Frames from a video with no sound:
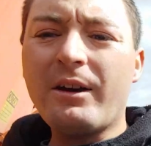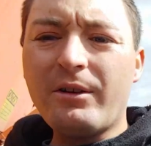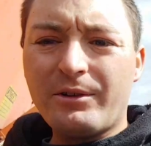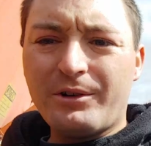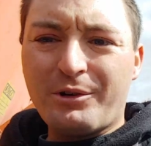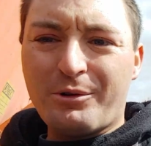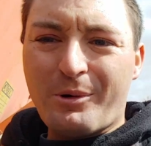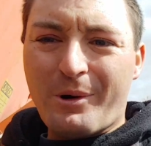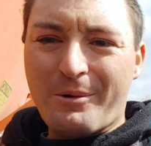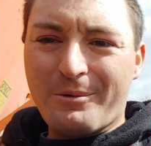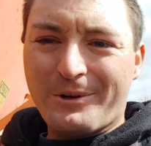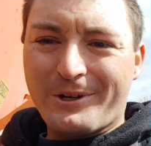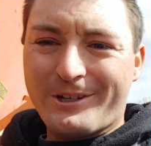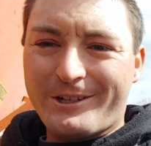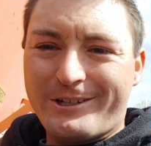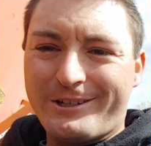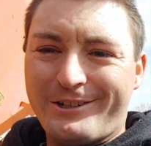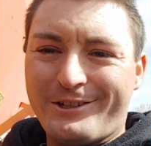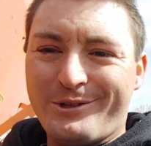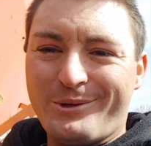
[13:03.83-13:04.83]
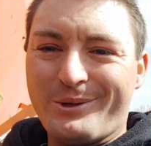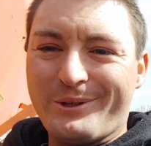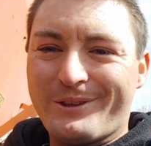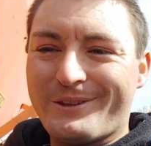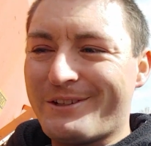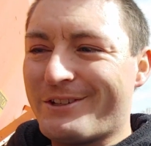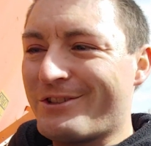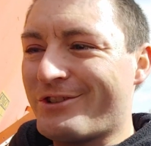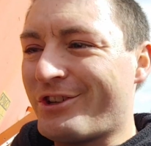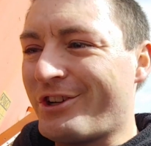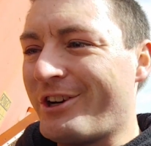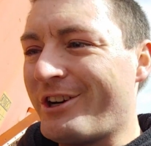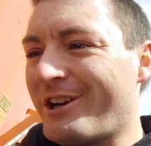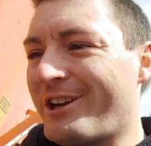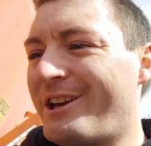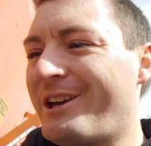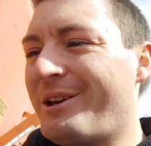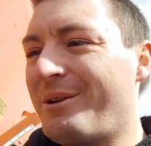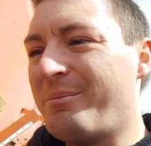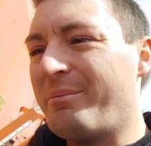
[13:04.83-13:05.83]
don't know what we're going to do with this
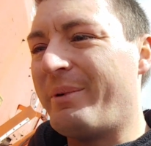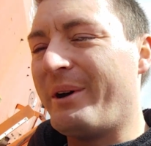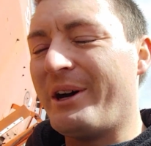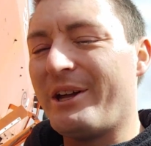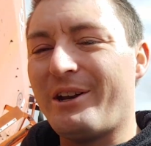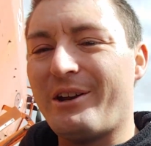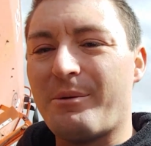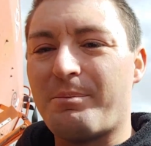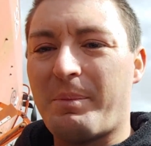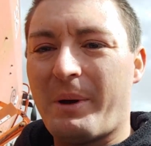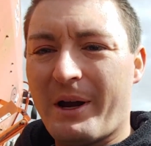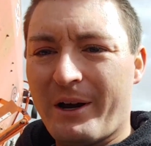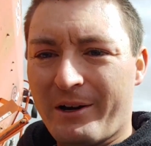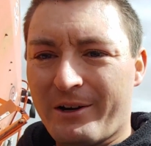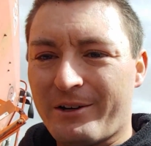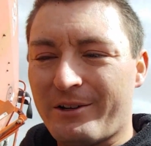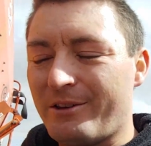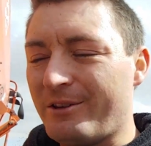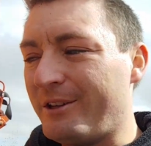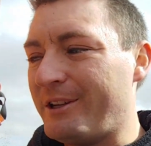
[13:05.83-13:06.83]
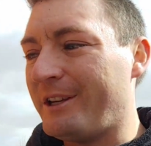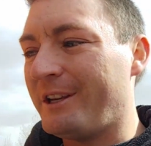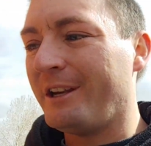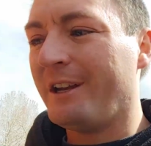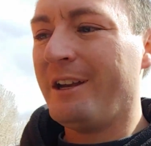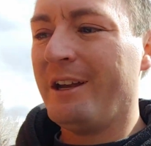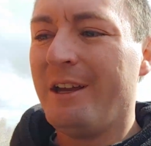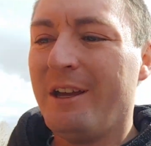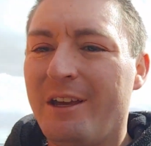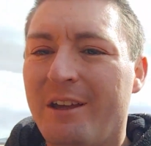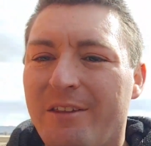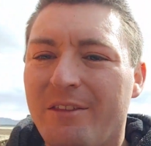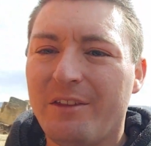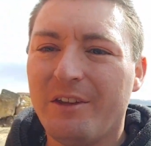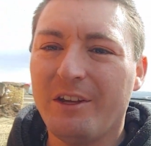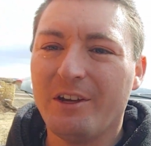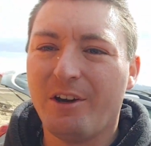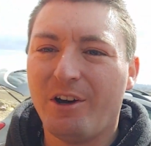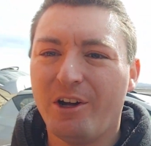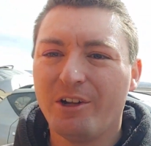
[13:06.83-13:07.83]
truck, but apparently
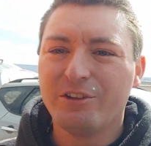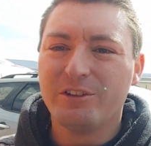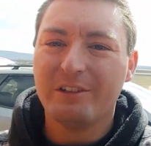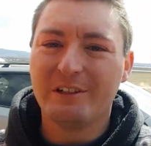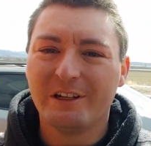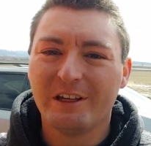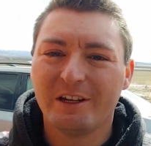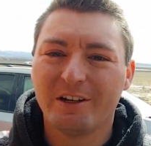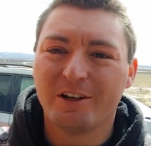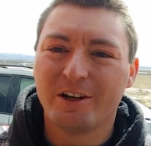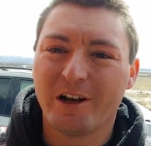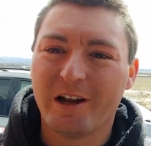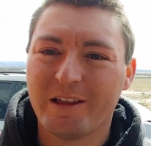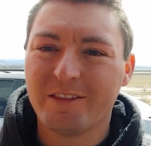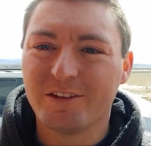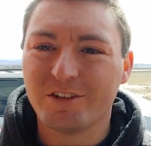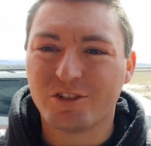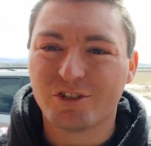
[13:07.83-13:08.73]
the alternator and the